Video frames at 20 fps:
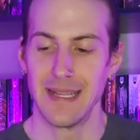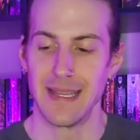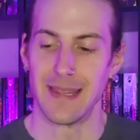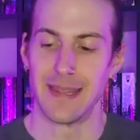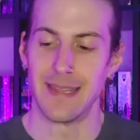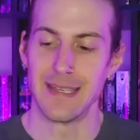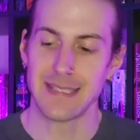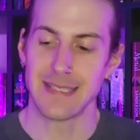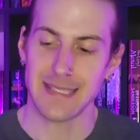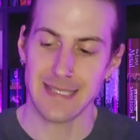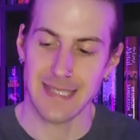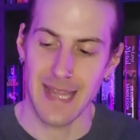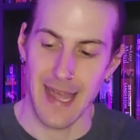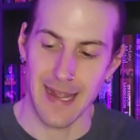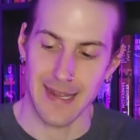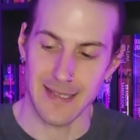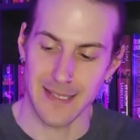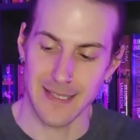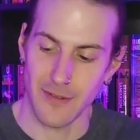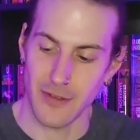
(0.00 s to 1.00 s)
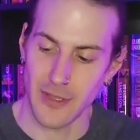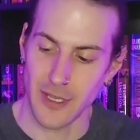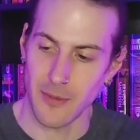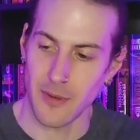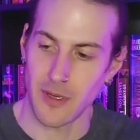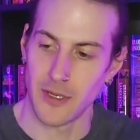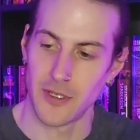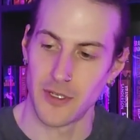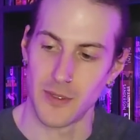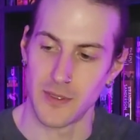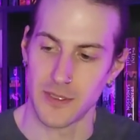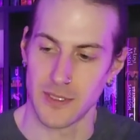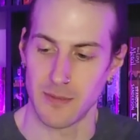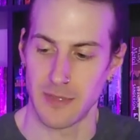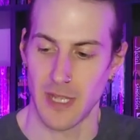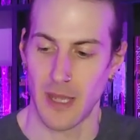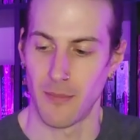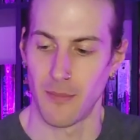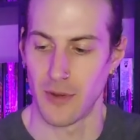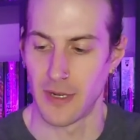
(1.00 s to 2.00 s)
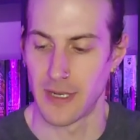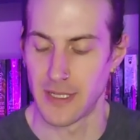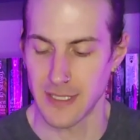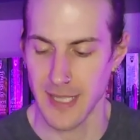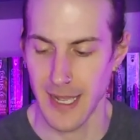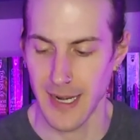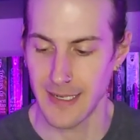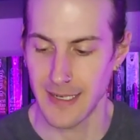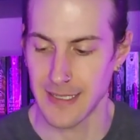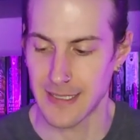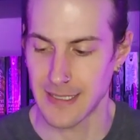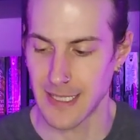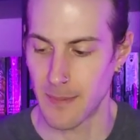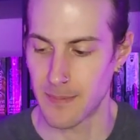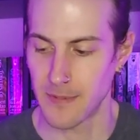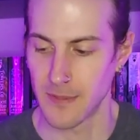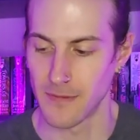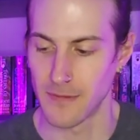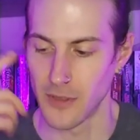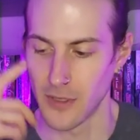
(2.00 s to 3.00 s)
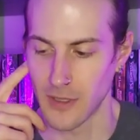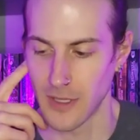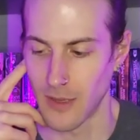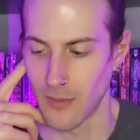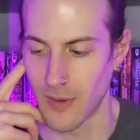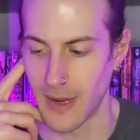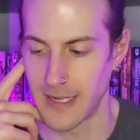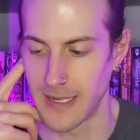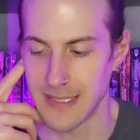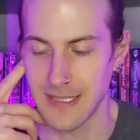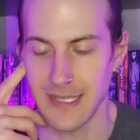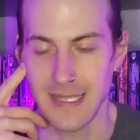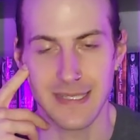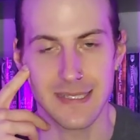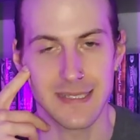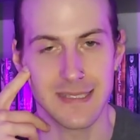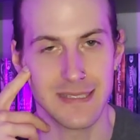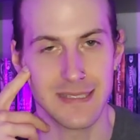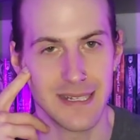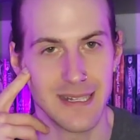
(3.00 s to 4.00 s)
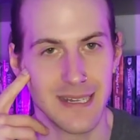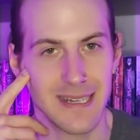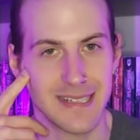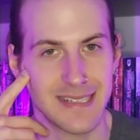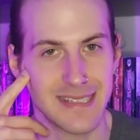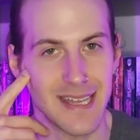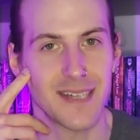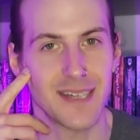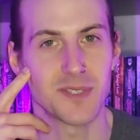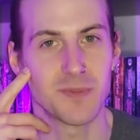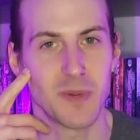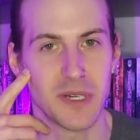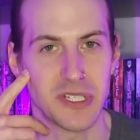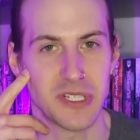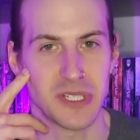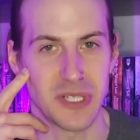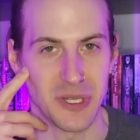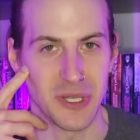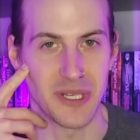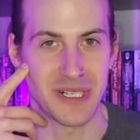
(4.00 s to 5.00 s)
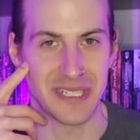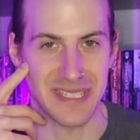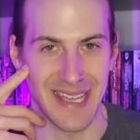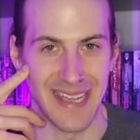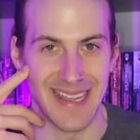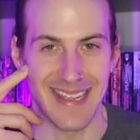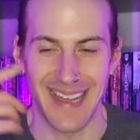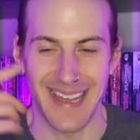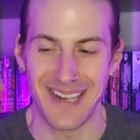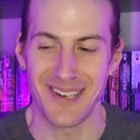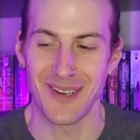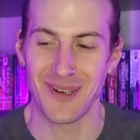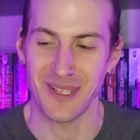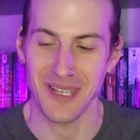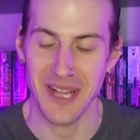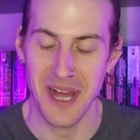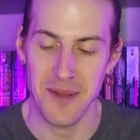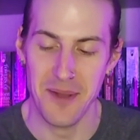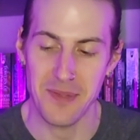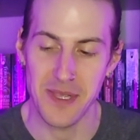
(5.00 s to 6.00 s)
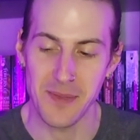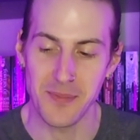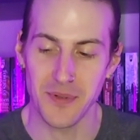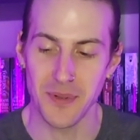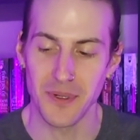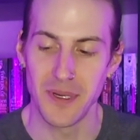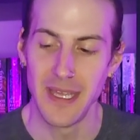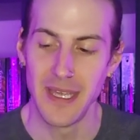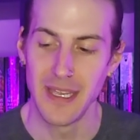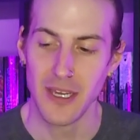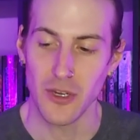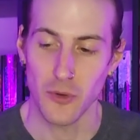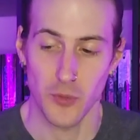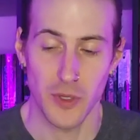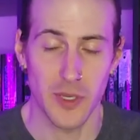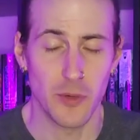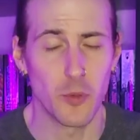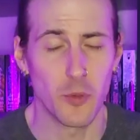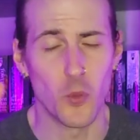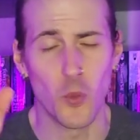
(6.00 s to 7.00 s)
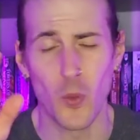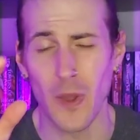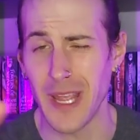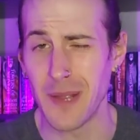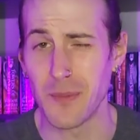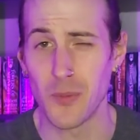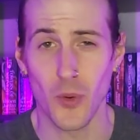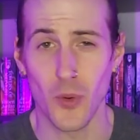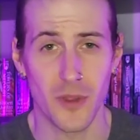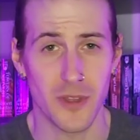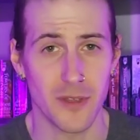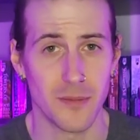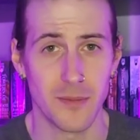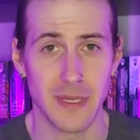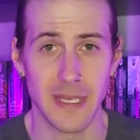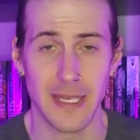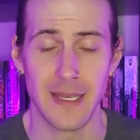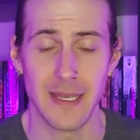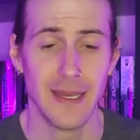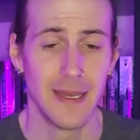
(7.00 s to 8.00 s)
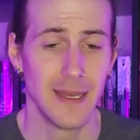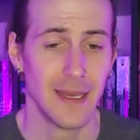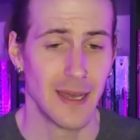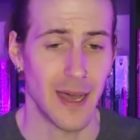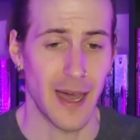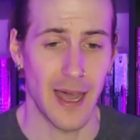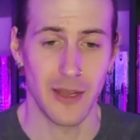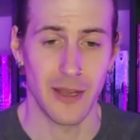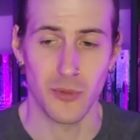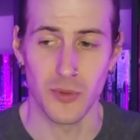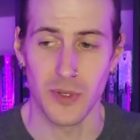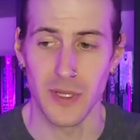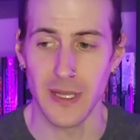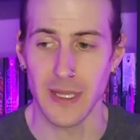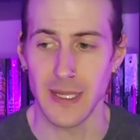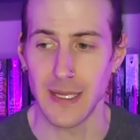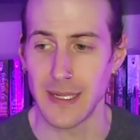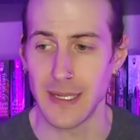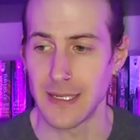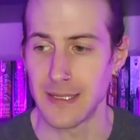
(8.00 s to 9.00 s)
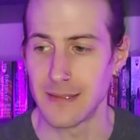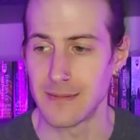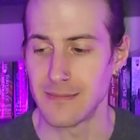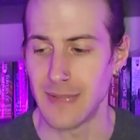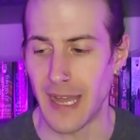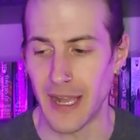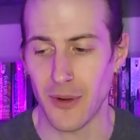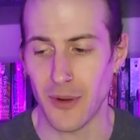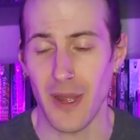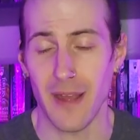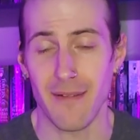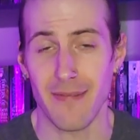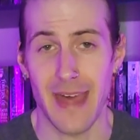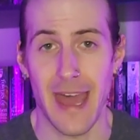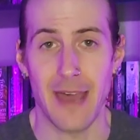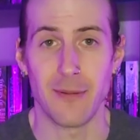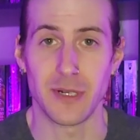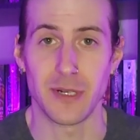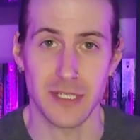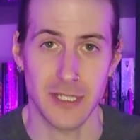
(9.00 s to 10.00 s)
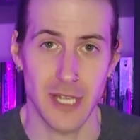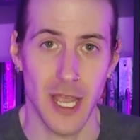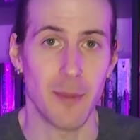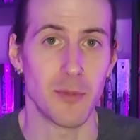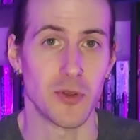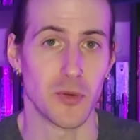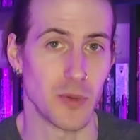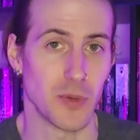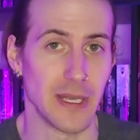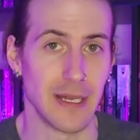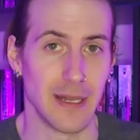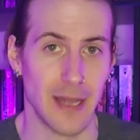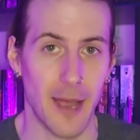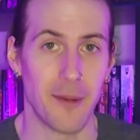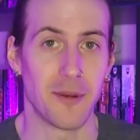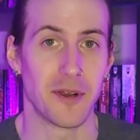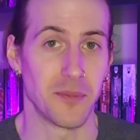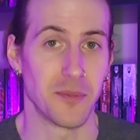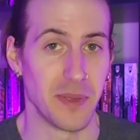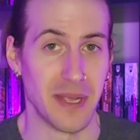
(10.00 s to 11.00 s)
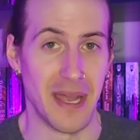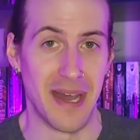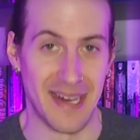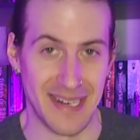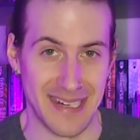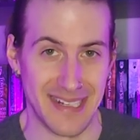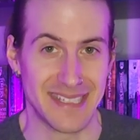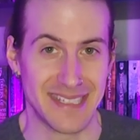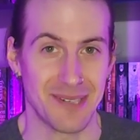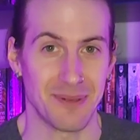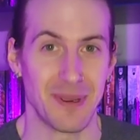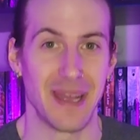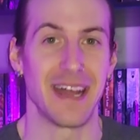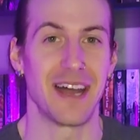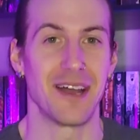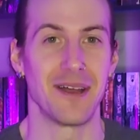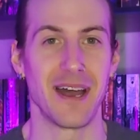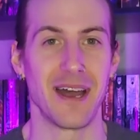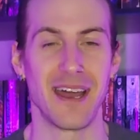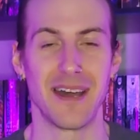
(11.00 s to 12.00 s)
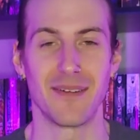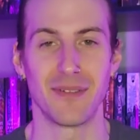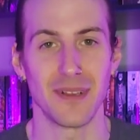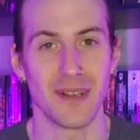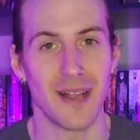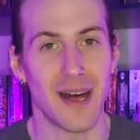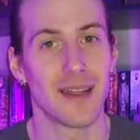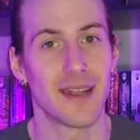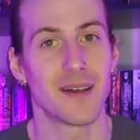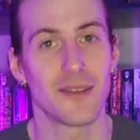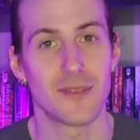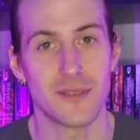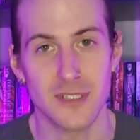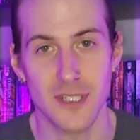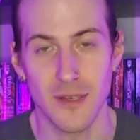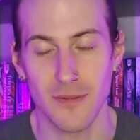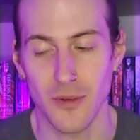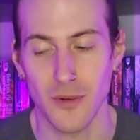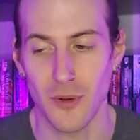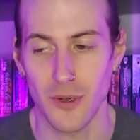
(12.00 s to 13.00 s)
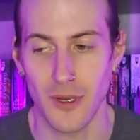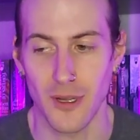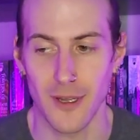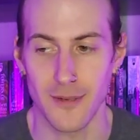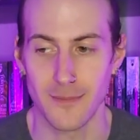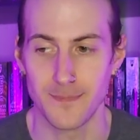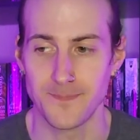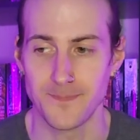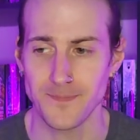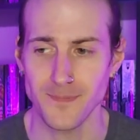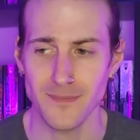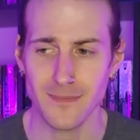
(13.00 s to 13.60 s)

this stack is everything I'm going to do in September, and it's kind of deceptive looking, right? It's not as much as it looks like. I know a lot of people read way more than me. I don't have that much time to read. I'm going to be honest, right? I have a lot of other stuff going on.